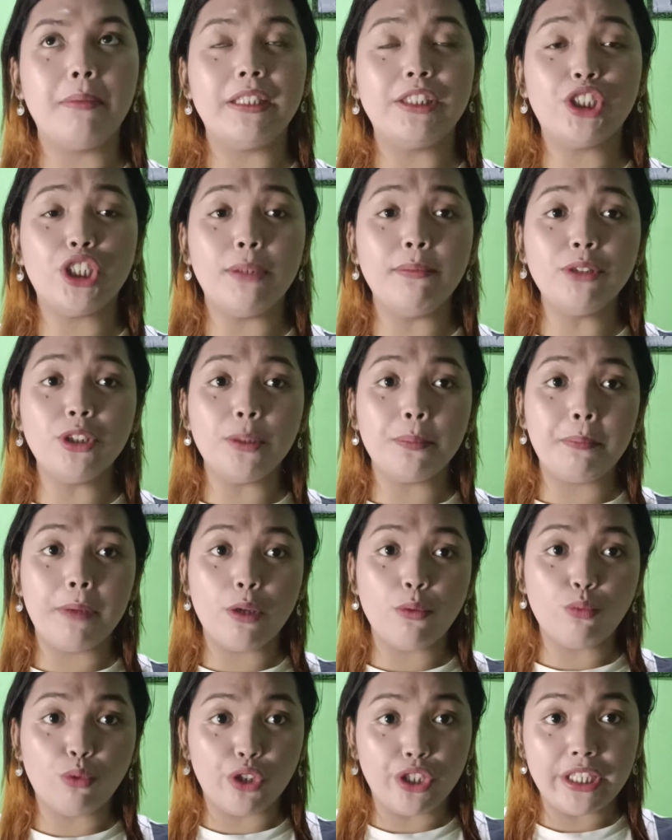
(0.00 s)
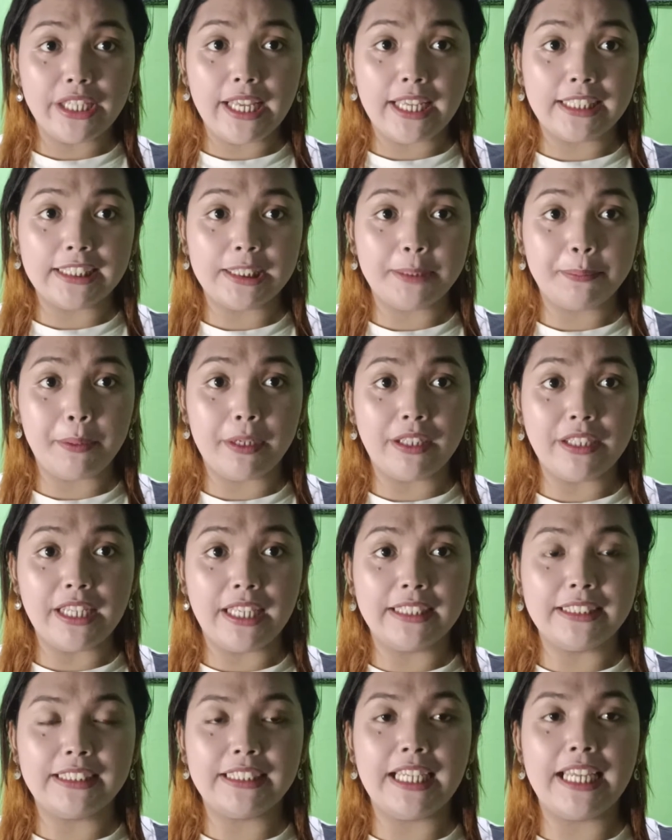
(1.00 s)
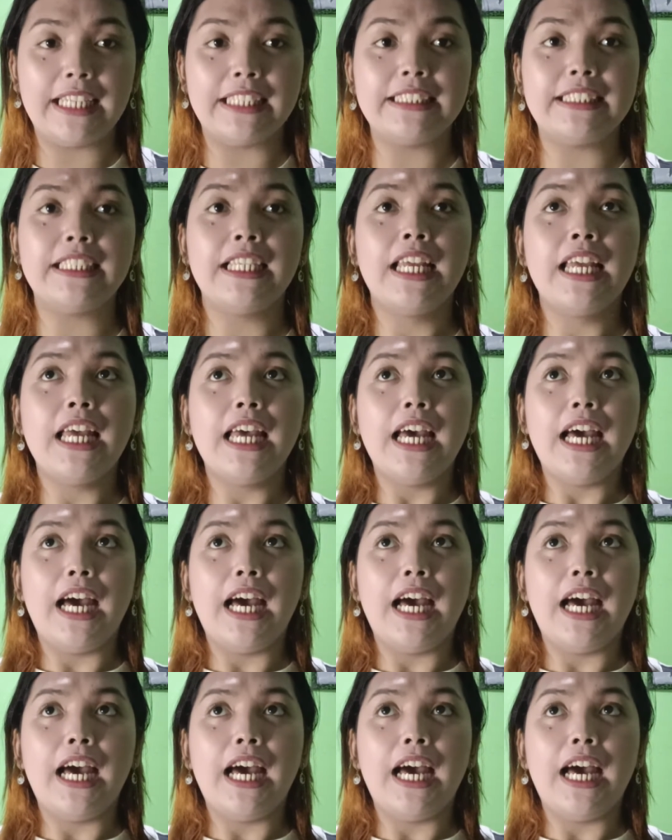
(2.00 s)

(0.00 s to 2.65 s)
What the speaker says: in terms of my work experiences,